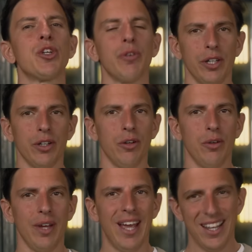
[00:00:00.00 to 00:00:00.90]

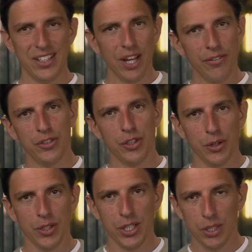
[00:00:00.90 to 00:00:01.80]
critical and tough
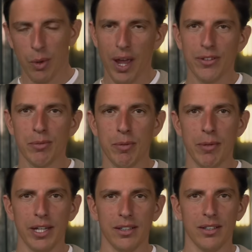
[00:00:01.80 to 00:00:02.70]
choices will have to be
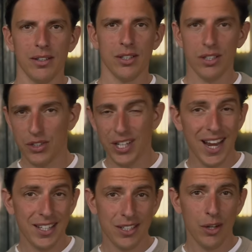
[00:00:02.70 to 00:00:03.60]
made, such
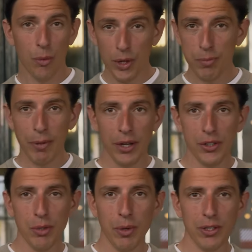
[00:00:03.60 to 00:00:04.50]
as which
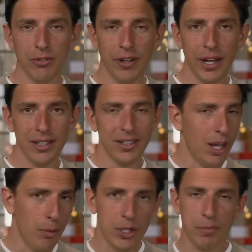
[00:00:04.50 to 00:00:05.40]
battles you want to fight
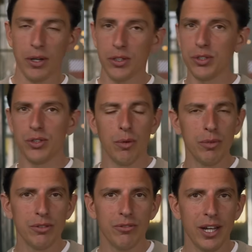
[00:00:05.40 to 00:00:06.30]
and which battles you don't
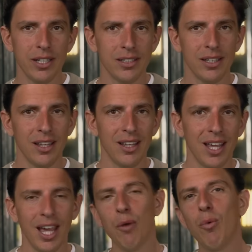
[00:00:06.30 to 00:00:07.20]
want to fight,
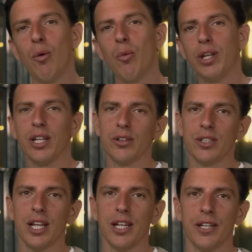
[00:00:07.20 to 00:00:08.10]
and what winning
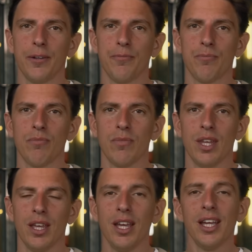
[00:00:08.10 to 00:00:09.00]
looks like.
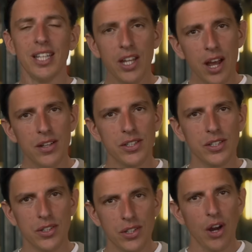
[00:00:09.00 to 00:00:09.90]
The
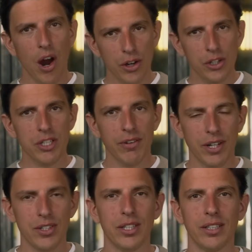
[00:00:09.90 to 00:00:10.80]
answers are your
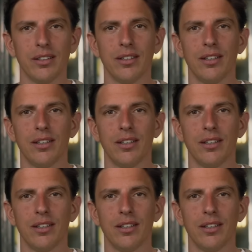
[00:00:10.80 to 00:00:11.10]
strategy.